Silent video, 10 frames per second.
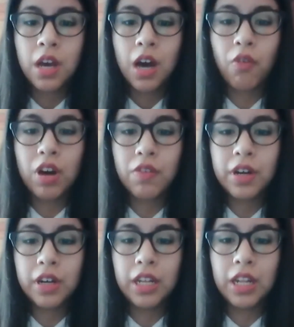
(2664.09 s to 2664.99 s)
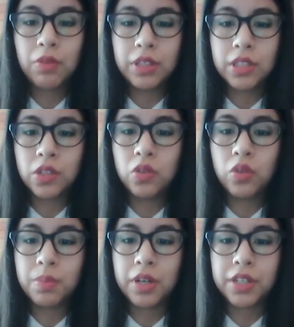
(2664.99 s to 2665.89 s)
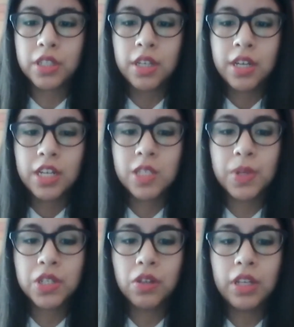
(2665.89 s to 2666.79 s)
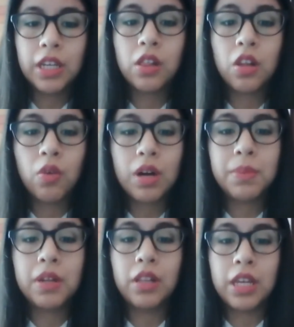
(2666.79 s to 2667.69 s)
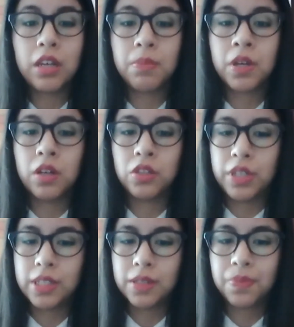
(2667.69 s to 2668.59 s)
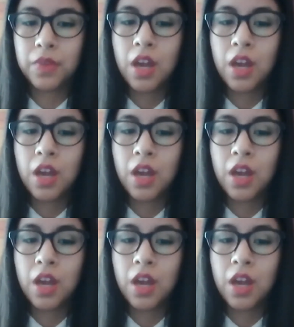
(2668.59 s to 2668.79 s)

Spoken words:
However, inequities do emerge, especially in low and middle income countries.